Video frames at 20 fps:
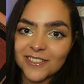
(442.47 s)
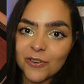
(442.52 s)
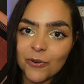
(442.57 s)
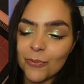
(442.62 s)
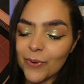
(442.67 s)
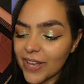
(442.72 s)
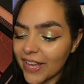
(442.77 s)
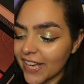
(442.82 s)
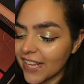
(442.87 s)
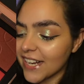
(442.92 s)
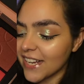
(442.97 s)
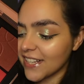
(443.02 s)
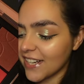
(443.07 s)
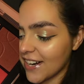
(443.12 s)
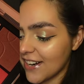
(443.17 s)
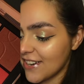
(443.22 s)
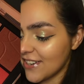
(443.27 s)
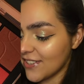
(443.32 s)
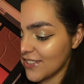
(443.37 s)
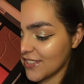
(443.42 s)
We get it,
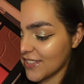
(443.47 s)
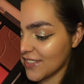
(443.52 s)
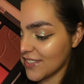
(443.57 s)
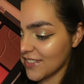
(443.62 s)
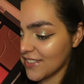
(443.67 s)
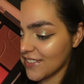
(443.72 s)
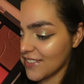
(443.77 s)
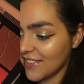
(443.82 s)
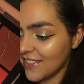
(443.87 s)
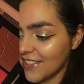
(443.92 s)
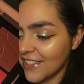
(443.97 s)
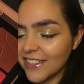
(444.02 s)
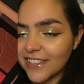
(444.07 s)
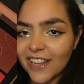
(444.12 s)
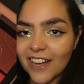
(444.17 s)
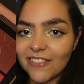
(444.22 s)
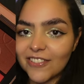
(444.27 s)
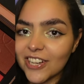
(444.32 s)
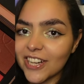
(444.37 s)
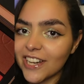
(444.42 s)
NARS. You
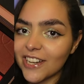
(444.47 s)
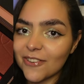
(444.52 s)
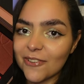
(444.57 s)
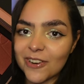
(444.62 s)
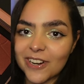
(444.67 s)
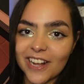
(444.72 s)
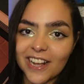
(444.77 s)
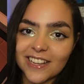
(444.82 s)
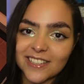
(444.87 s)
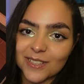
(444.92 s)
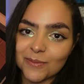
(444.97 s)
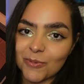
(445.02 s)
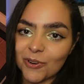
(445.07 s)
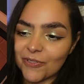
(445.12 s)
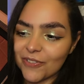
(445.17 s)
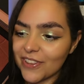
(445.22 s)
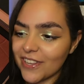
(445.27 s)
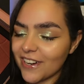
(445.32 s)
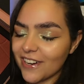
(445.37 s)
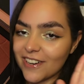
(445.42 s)
love a good orgasm
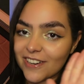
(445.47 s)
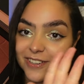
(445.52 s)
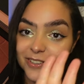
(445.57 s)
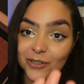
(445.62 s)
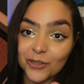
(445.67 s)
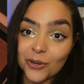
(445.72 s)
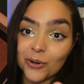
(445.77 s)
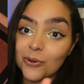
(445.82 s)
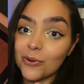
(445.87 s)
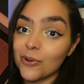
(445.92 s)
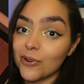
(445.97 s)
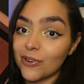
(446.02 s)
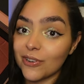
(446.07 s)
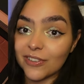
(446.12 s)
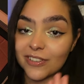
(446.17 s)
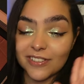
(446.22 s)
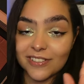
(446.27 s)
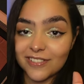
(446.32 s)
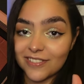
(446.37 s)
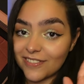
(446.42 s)
over there. Cool.